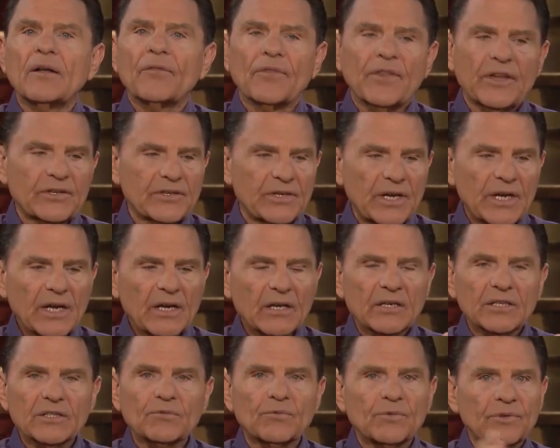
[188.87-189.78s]
The
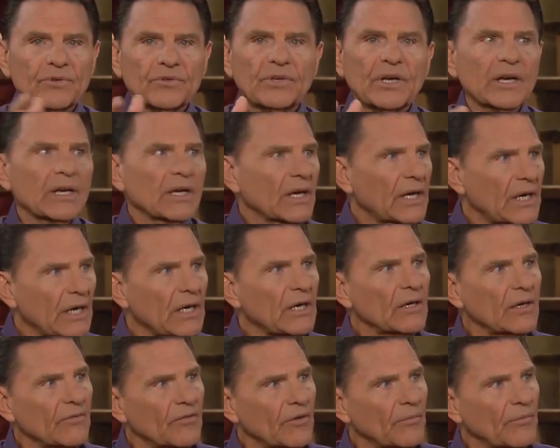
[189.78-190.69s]
checklist would have taken
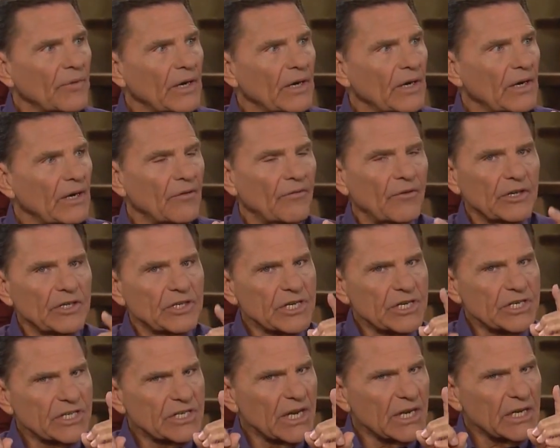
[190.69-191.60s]
care of him there if he'd
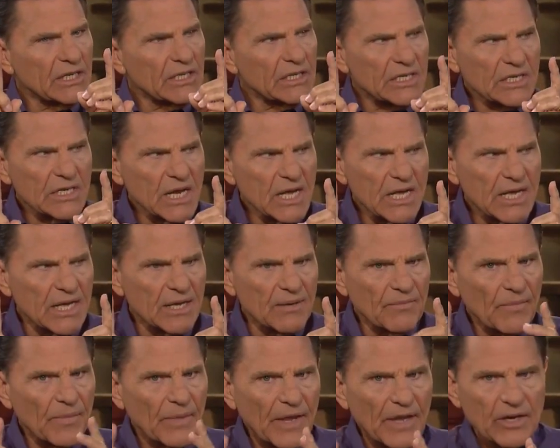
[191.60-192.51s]
just taken the
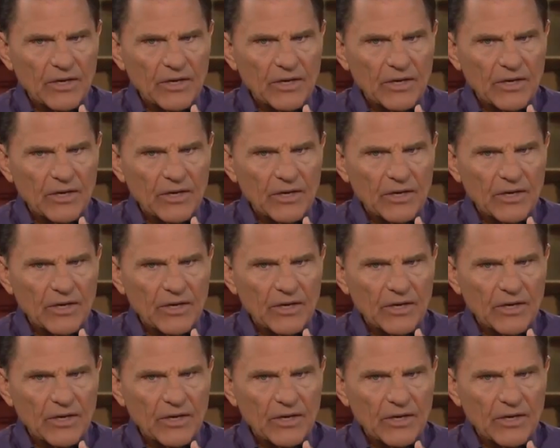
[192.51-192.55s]
time